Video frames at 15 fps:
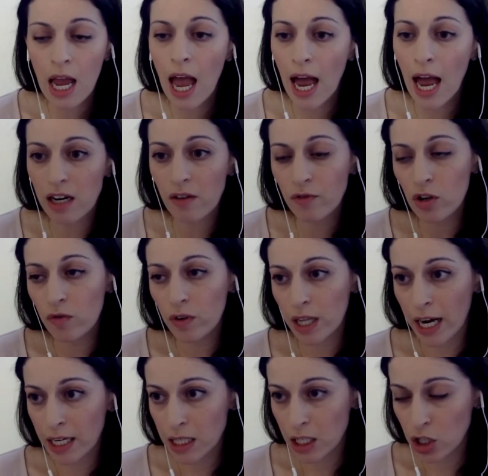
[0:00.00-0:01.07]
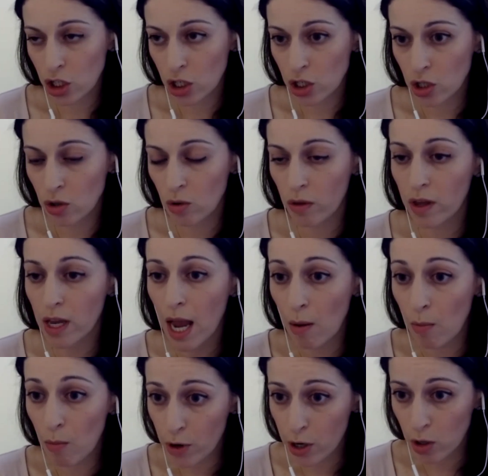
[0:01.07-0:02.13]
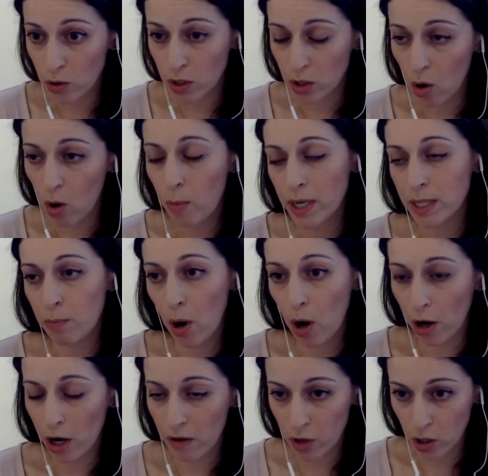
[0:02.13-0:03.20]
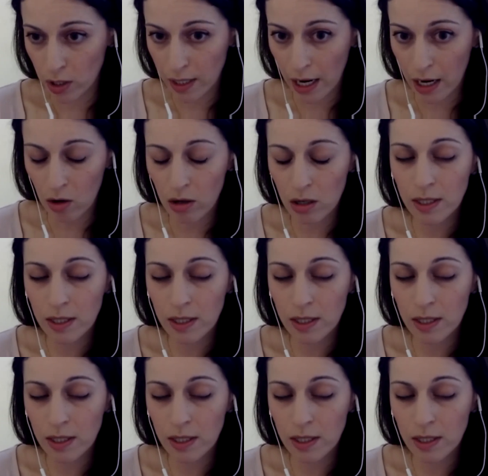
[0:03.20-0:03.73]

And if you've elected to do the embryoscope as part of your cycle,